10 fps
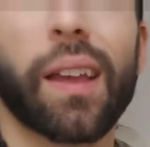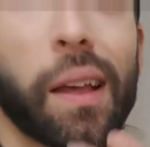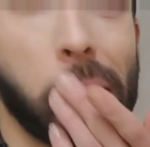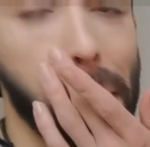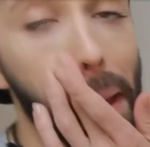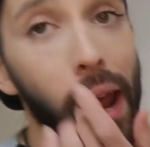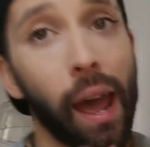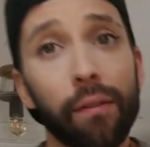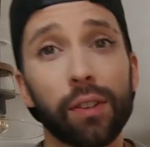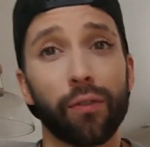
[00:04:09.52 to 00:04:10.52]
that I
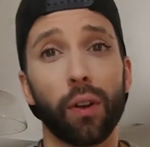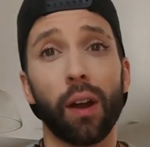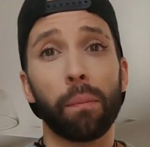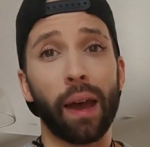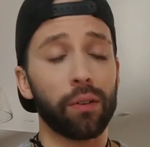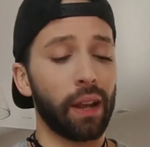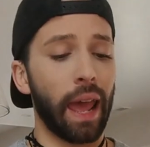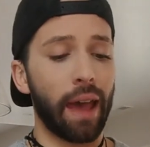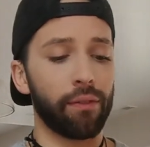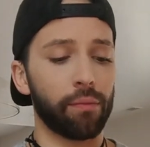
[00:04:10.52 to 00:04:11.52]
have is for 1.5 pounds
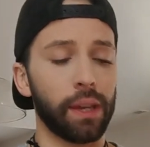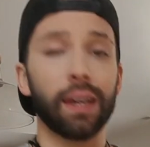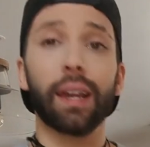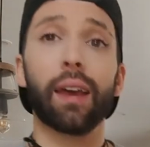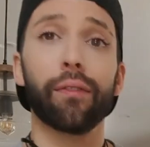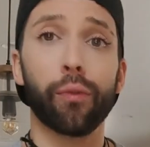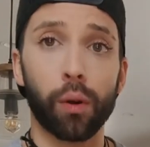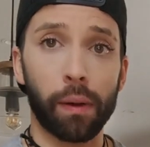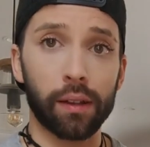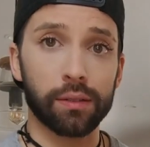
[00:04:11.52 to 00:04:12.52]
of meat, and I have 4
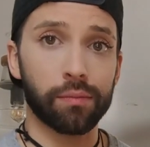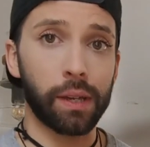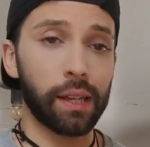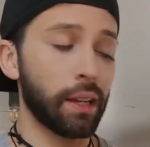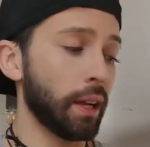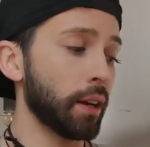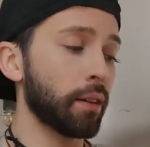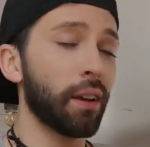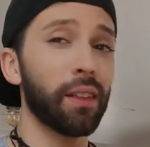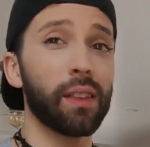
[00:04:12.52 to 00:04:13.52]
pounds of meat in here.
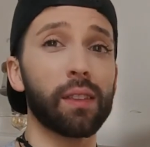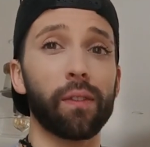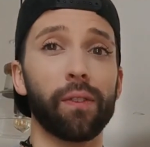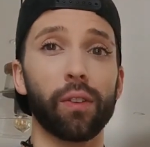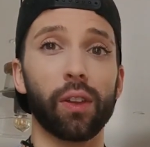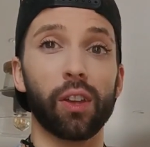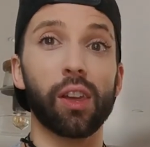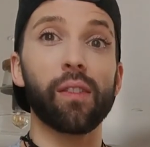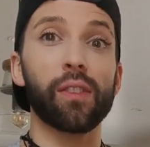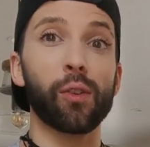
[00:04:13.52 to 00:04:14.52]
This I feel like
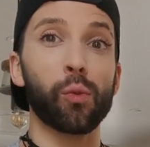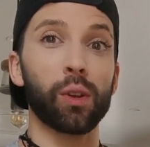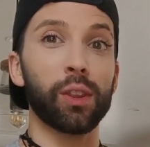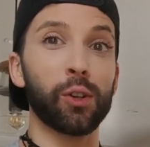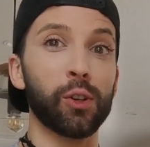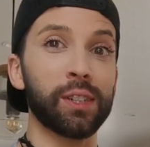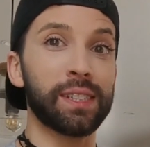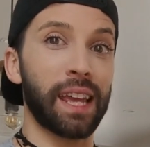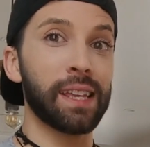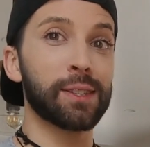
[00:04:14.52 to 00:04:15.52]
gives it a really good
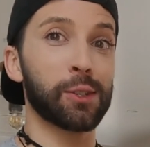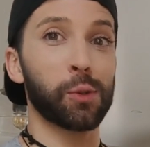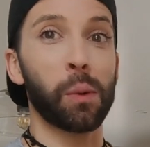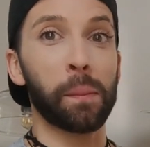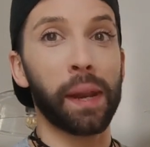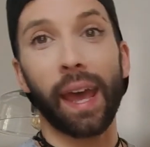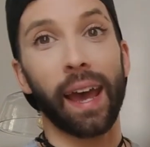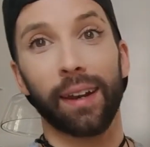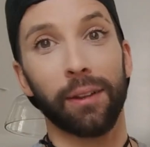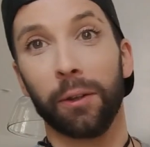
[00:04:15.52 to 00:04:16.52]
taste, so I'm going to add
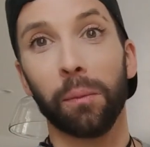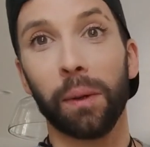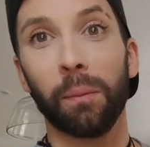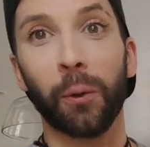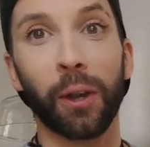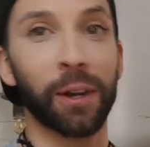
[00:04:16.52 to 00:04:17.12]
a little bit more.